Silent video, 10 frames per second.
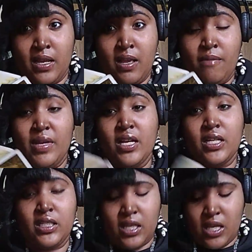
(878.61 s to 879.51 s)

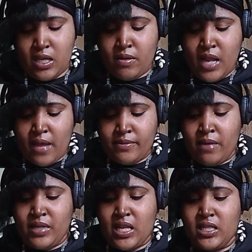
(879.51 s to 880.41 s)
because it 9 times
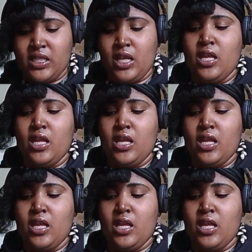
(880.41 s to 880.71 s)
out of 10